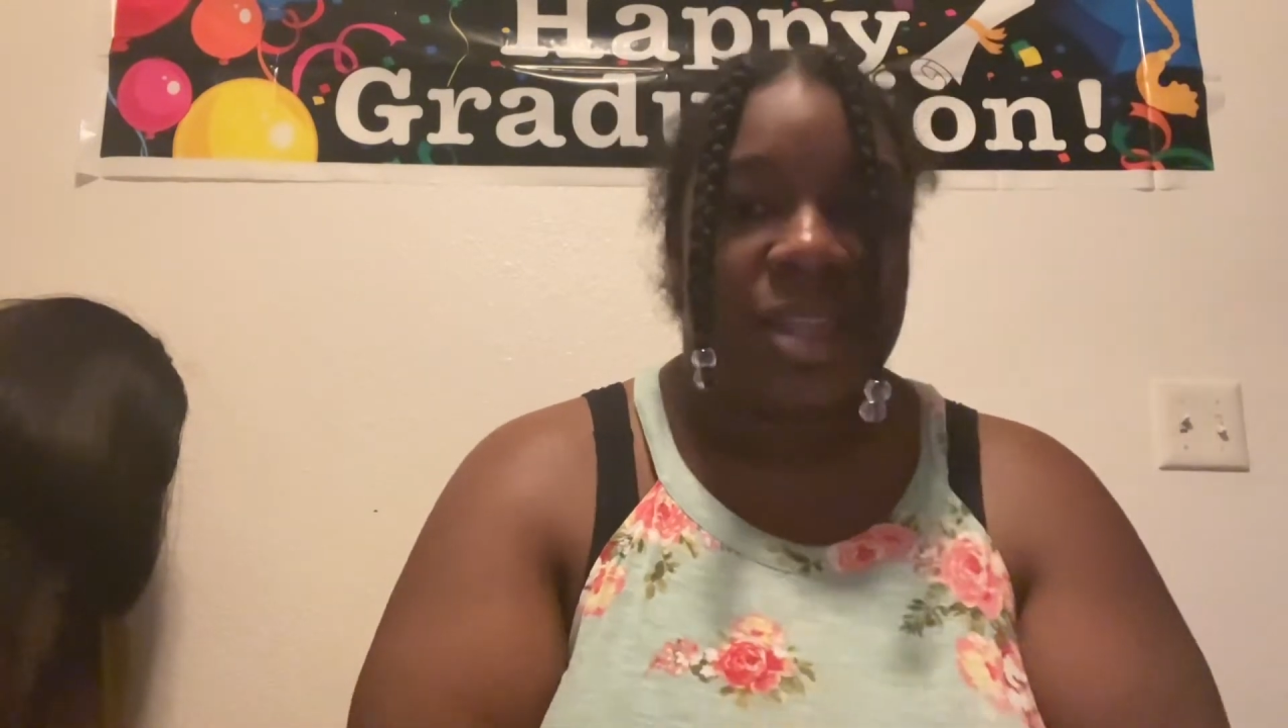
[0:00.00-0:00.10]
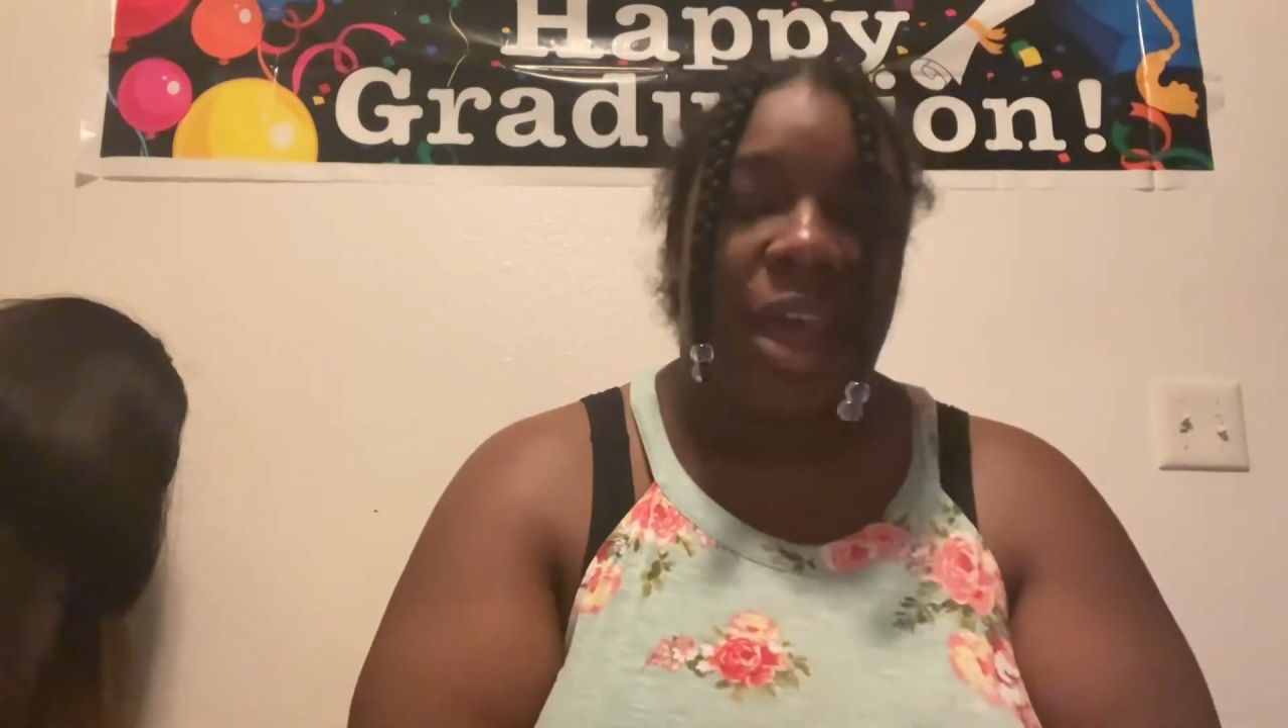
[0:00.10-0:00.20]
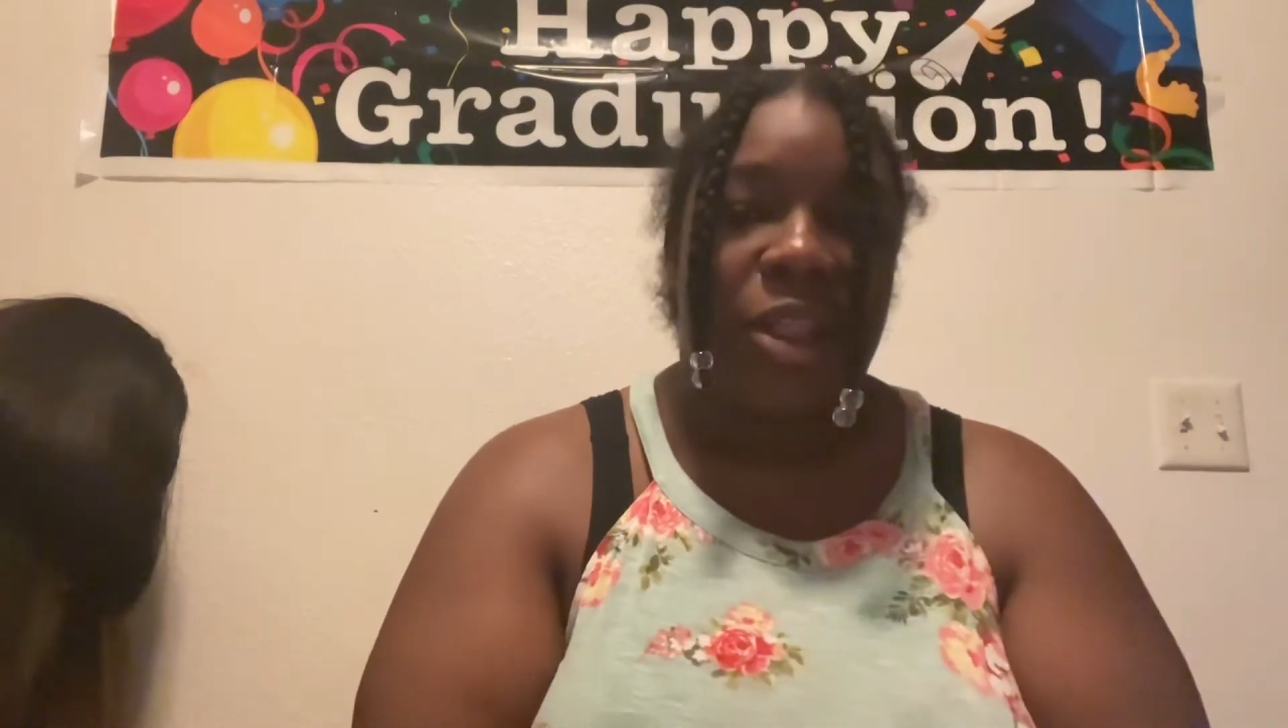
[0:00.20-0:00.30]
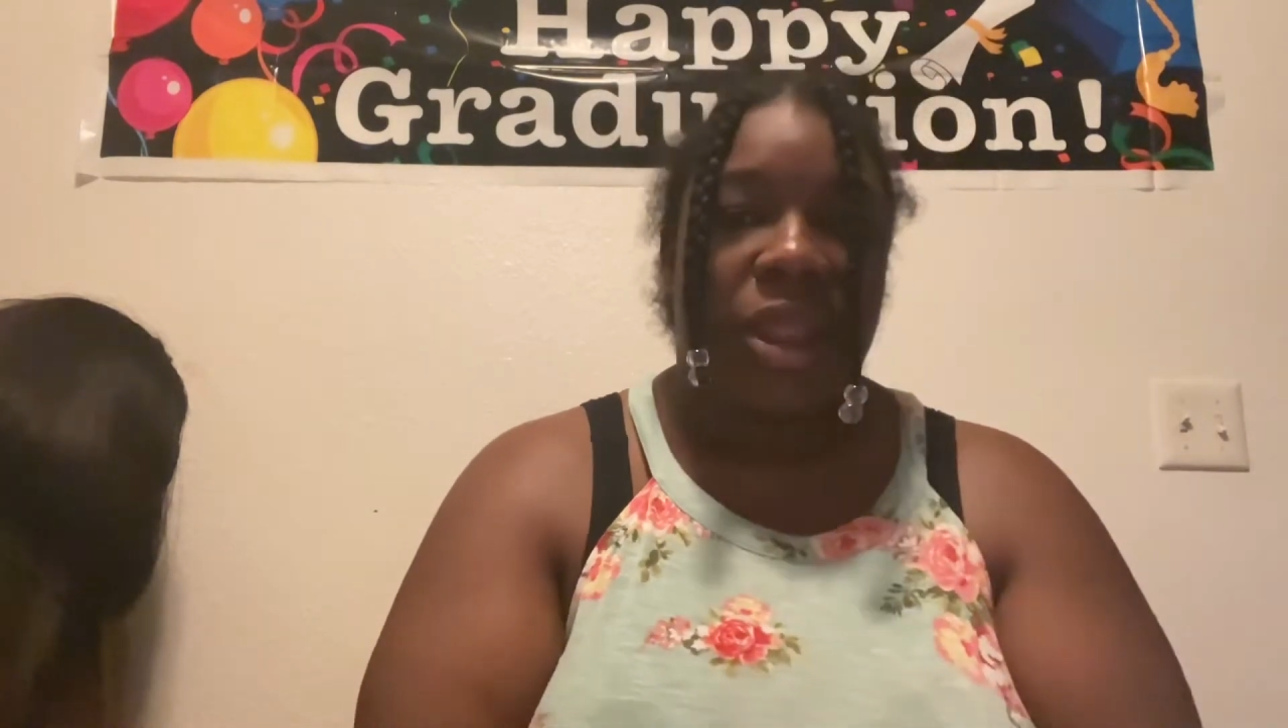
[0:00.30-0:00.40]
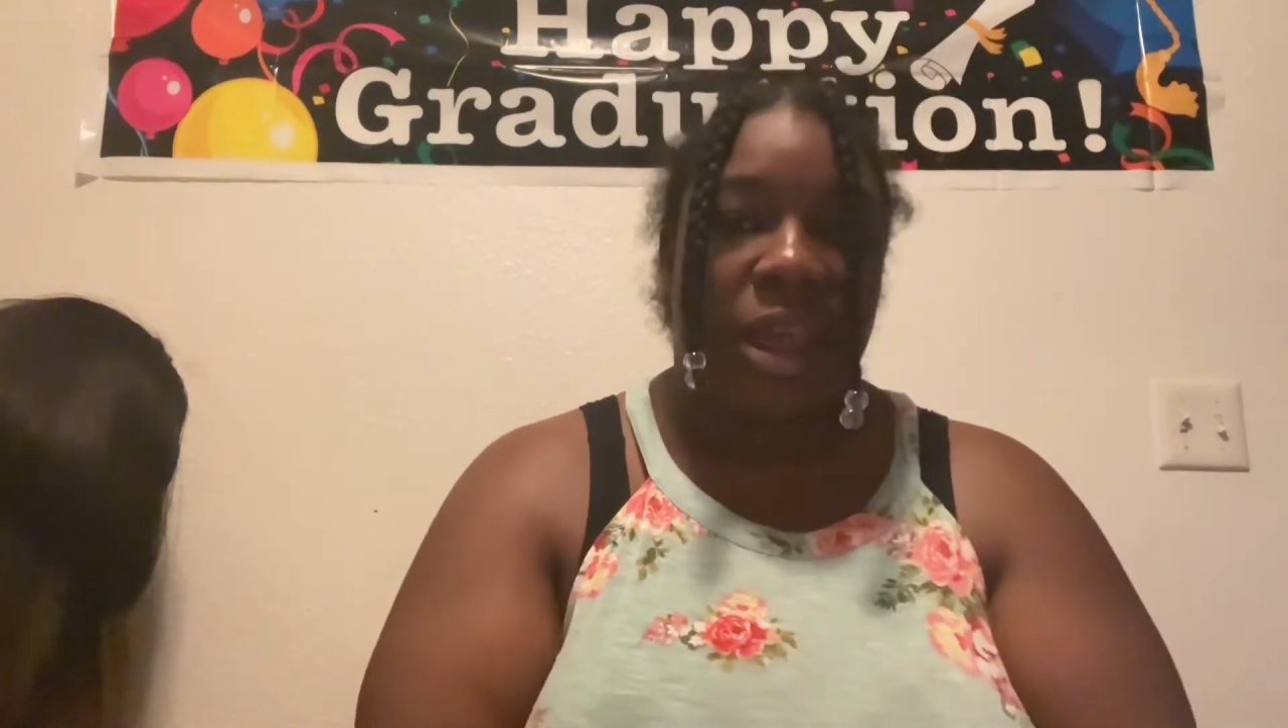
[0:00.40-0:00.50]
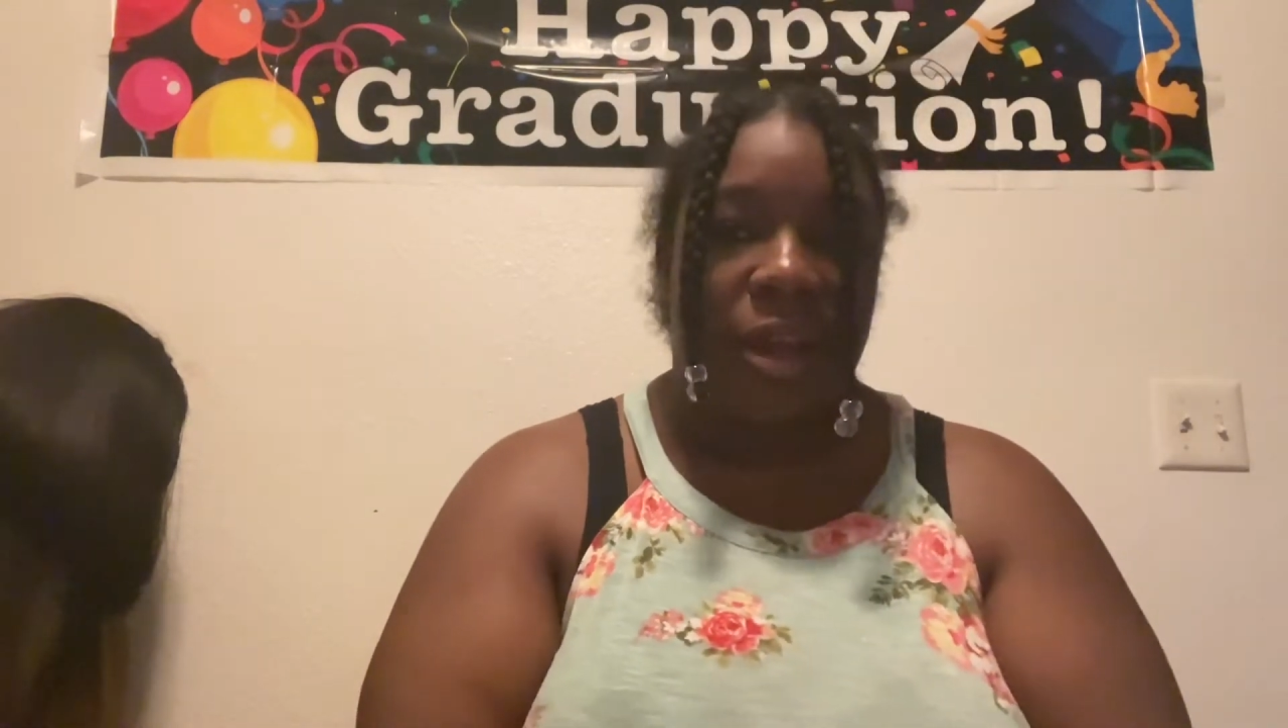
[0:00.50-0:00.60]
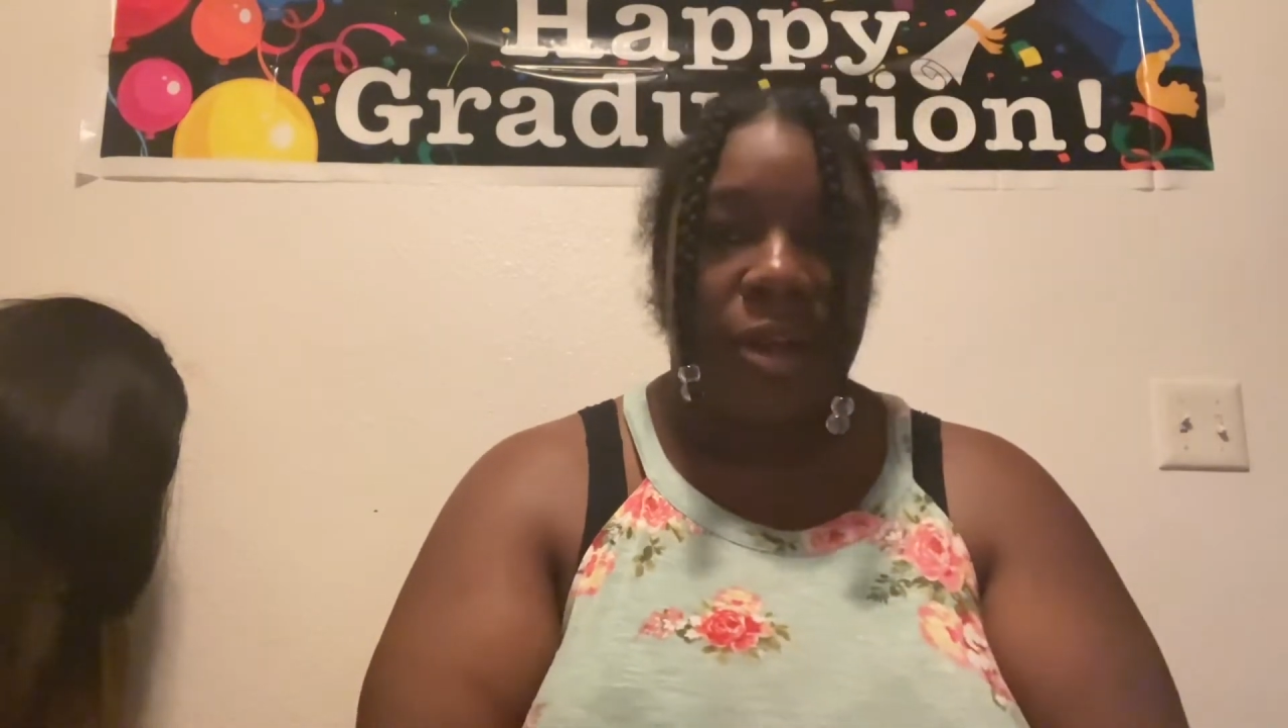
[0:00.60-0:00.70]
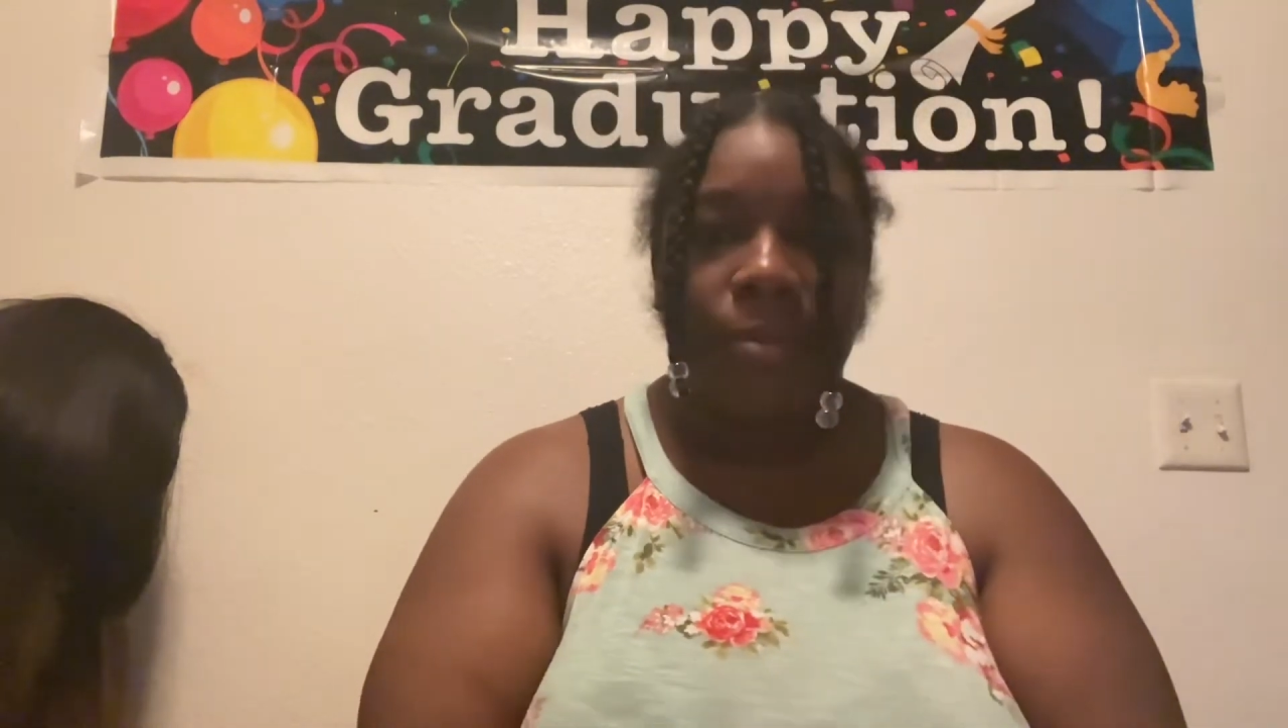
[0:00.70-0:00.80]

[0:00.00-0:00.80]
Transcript: out there.